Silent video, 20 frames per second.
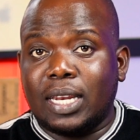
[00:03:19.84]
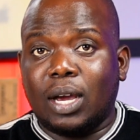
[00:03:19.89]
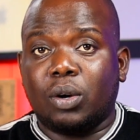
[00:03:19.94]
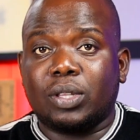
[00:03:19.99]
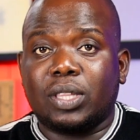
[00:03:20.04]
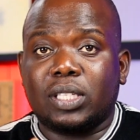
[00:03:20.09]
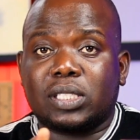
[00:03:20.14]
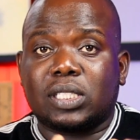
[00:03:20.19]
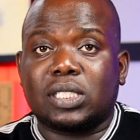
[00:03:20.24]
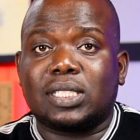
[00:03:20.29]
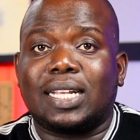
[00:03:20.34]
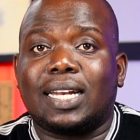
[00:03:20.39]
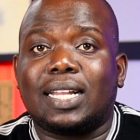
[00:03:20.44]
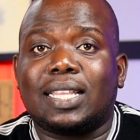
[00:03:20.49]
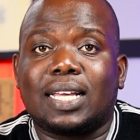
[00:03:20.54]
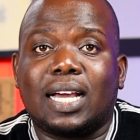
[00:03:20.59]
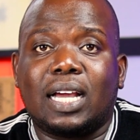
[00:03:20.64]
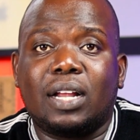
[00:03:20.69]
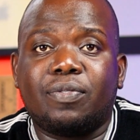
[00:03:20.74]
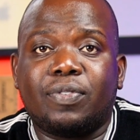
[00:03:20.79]
Now, this is
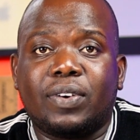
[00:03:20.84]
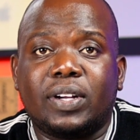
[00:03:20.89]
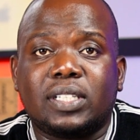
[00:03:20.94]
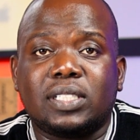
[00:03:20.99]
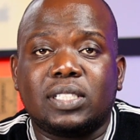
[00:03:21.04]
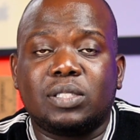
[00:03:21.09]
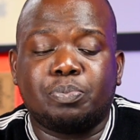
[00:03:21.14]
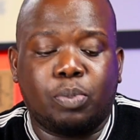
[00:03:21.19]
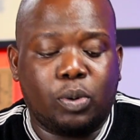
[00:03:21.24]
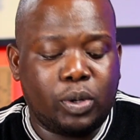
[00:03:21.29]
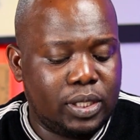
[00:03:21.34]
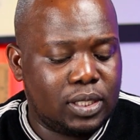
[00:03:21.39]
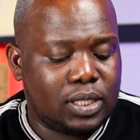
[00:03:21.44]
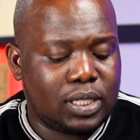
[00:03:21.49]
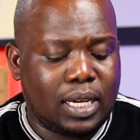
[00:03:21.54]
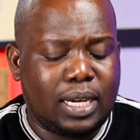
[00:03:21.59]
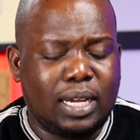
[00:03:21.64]
another advantage point.